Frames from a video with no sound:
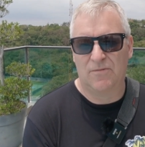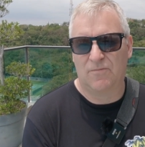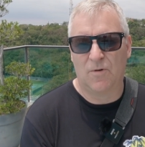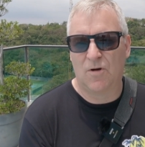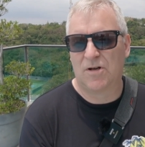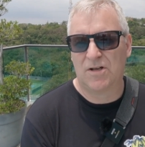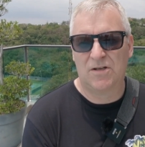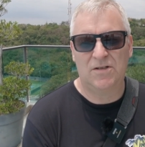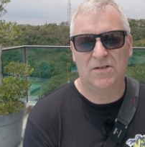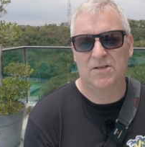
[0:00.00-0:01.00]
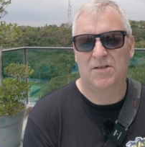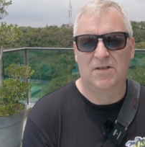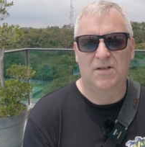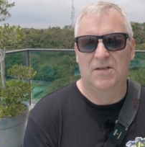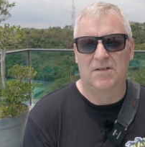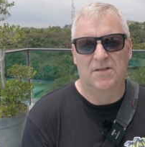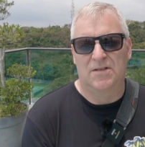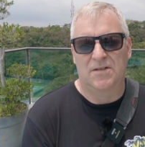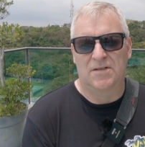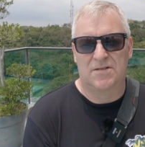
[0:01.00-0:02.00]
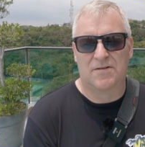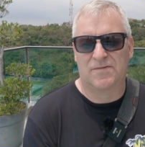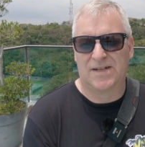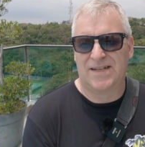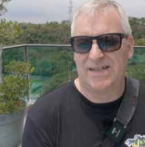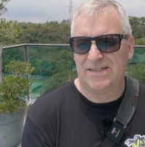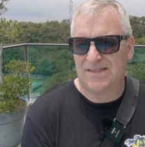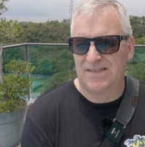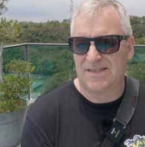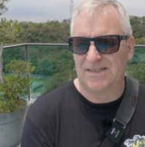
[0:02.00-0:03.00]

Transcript: water, stuff like that.